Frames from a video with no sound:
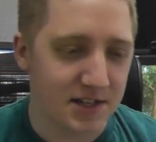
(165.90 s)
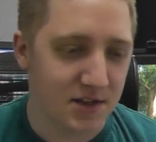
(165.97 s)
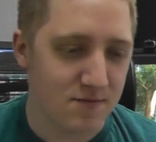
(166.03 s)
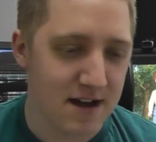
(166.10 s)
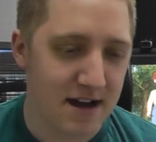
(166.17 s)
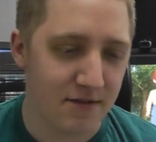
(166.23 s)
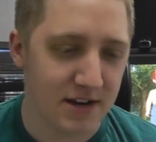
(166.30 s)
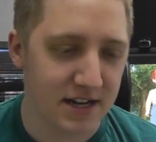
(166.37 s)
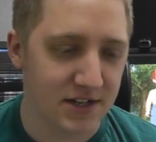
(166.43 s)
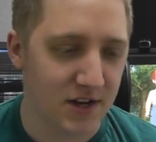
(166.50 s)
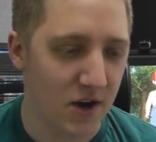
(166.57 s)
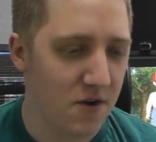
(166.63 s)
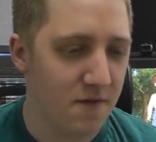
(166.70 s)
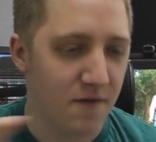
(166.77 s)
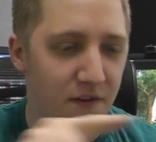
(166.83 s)
is around it, so
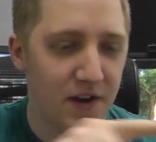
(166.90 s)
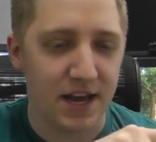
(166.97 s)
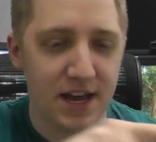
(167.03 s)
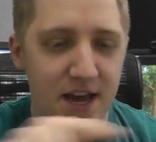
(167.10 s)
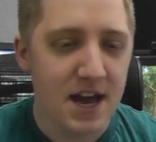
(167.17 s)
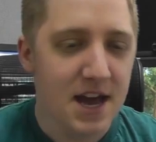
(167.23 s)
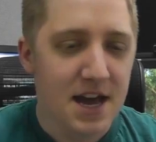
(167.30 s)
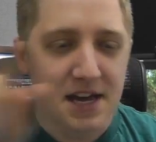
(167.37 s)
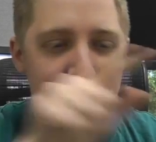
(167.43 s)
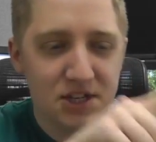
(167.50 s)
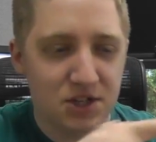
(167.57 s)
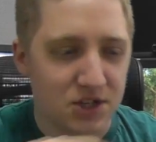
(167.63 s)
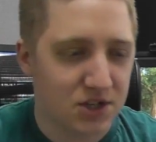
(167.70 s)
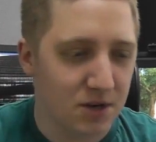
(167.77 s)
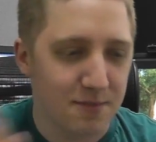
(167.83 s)
hopefully
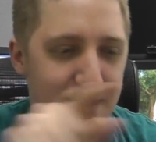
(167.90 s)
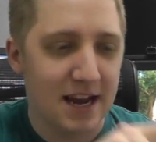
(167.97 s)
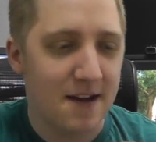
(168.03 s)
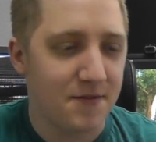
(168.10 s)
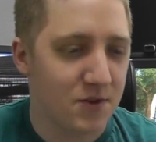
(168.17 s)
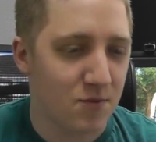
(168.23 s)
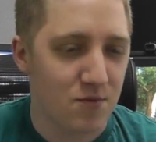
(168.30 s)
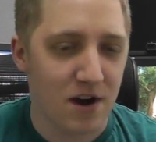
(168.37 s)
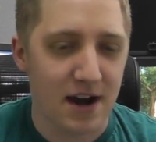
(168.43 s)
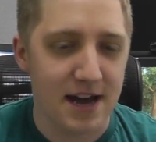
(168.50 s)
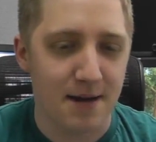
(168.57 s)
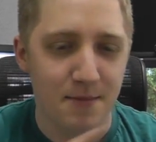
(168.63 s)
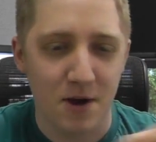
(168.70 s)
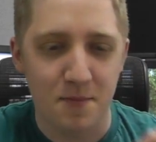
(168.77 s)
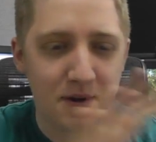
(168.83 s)
it's just going to be left to right.
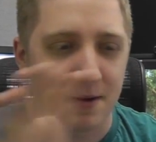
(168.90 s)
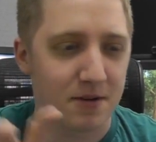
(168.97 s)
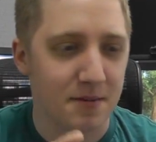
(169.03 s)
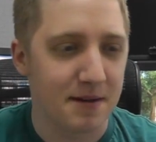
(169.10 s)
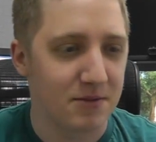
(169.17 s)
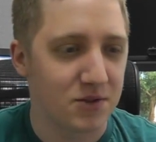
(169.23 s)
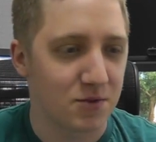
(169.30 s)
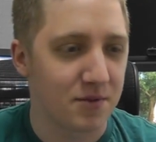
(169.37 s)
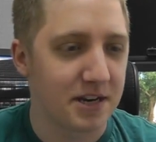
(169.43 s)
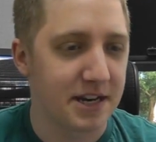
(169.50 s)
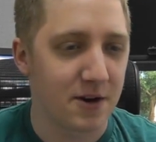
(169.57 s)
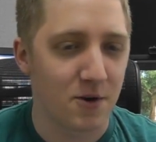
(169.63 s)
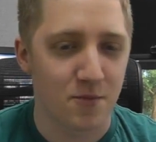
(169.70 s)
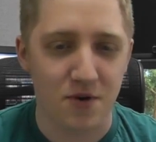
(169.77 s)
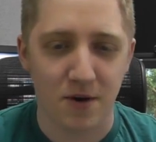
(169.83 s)
I'm hoping I'm going to be able to read
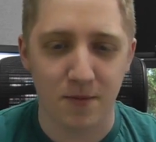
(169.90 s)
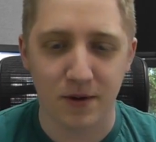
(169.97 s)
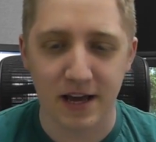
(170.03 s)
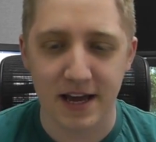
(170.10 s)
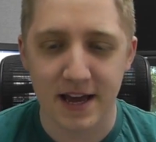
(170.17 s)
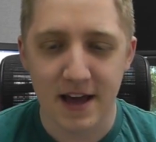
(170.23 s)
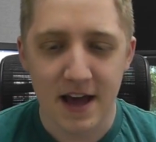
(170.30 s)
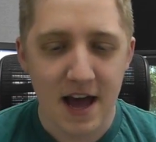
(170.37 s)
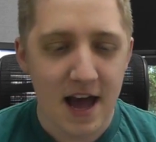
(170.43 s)
it all properly.